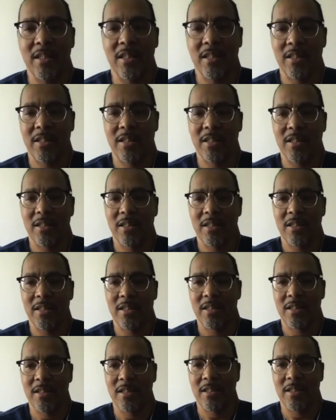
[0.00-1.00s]

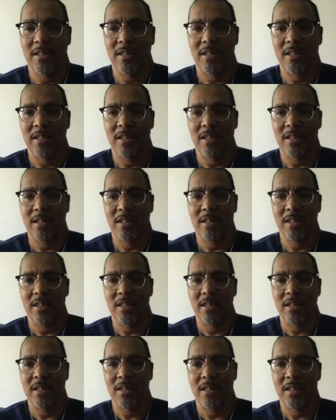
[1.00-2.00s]

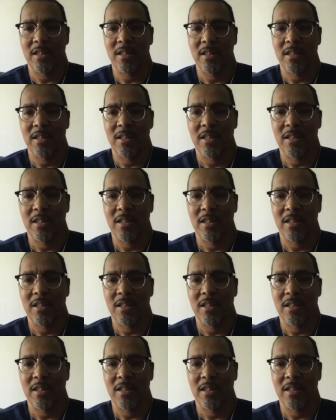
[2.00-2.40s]
Nothing is said.